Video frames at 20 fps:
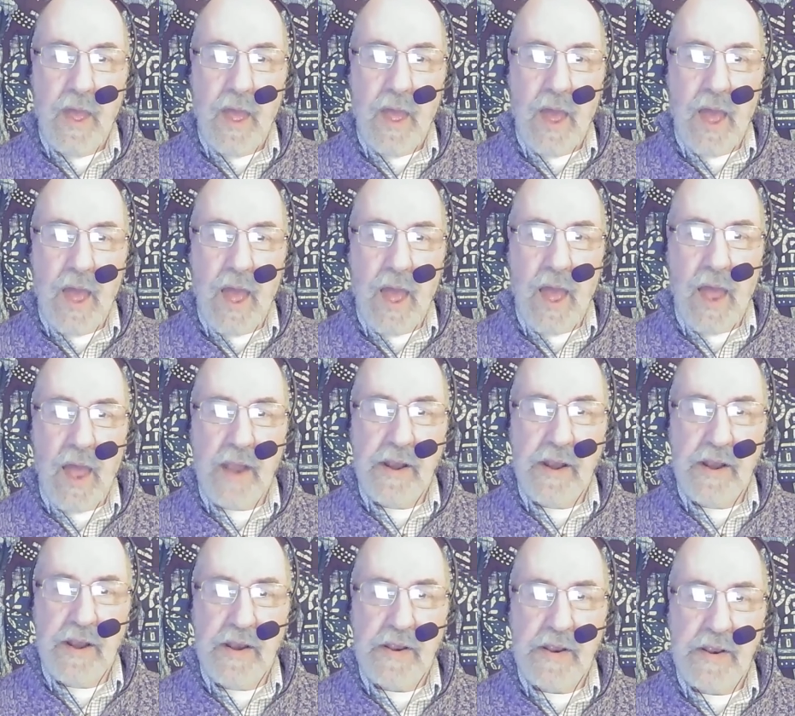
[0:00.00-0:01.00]

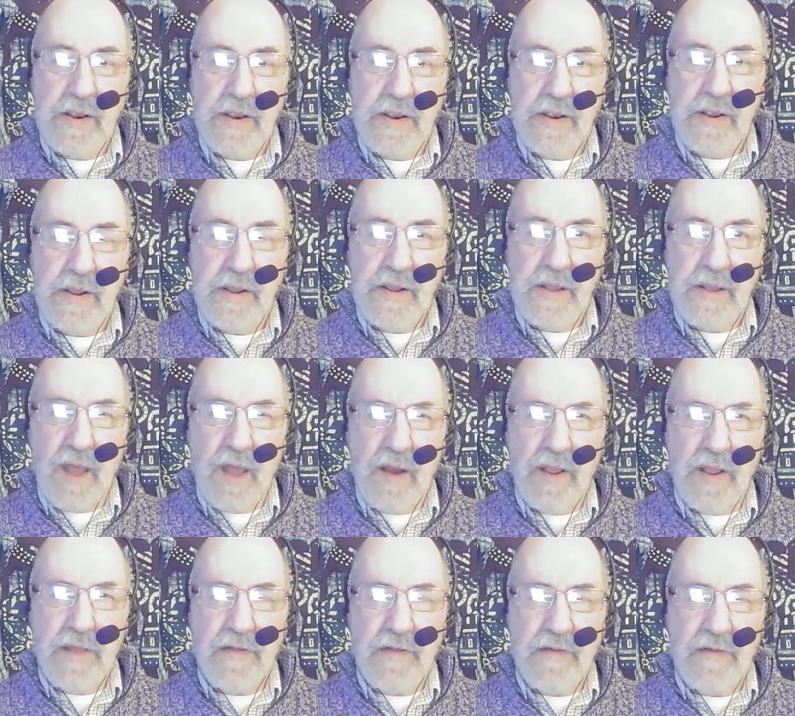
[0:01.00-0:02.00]
And Gunn
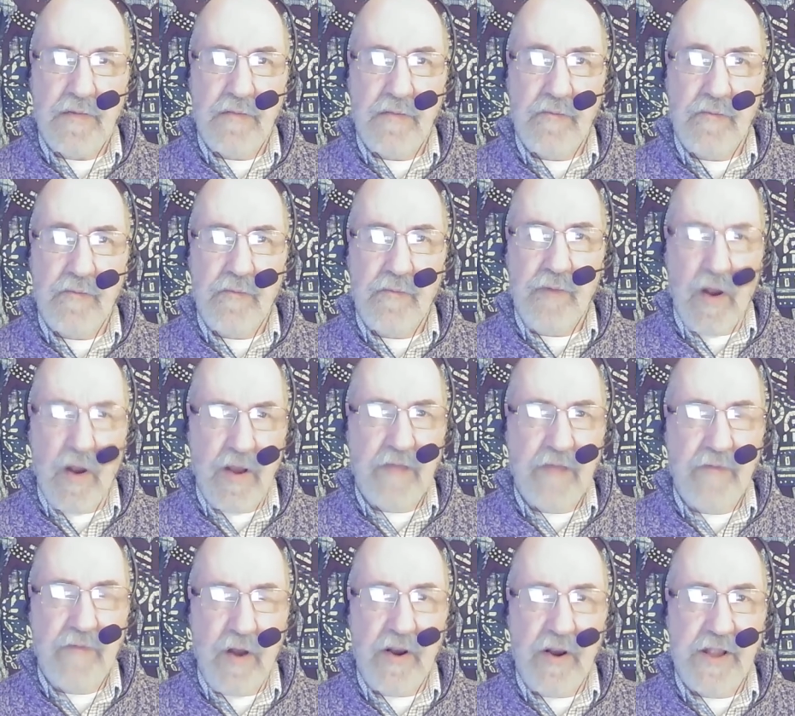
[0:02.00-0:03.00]
is very,
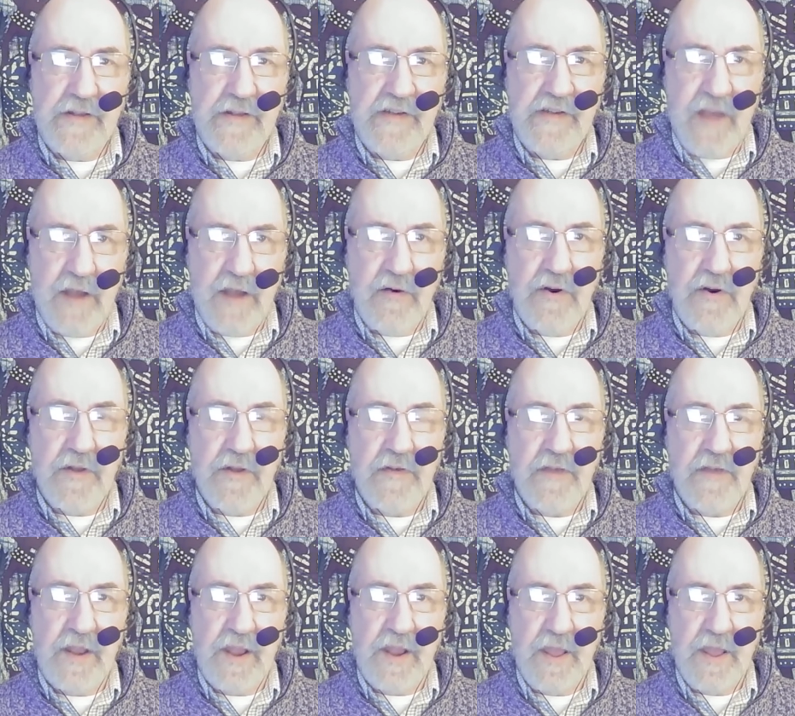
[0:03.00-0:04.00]
very generous
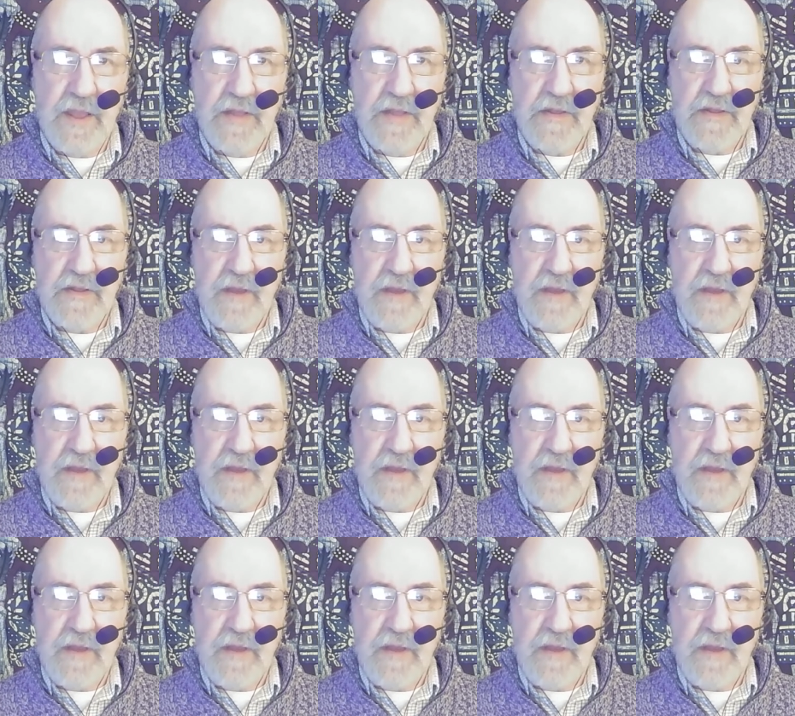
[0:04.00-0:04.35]
in his